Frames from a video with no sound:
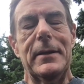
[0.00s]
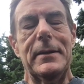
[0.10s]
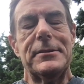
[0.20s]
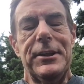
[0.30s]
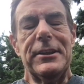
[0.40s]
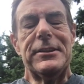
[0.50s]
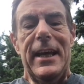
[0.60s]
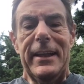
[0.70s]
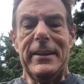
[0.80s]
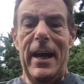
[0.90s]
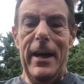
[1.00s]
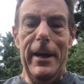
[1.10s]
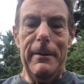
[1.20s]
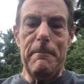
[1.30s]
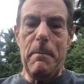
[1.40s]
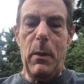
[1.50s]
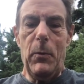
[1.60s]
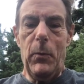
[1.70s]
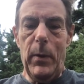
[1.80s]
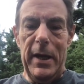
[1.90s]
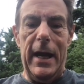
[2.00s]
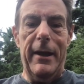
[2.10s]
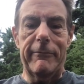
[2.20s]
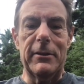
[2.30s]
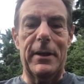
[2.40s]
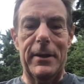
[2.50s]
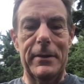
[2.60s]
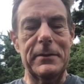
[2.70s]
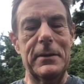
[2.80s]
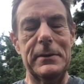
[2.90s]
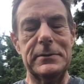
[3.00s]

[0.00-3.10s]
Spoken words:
since that time, what I have learned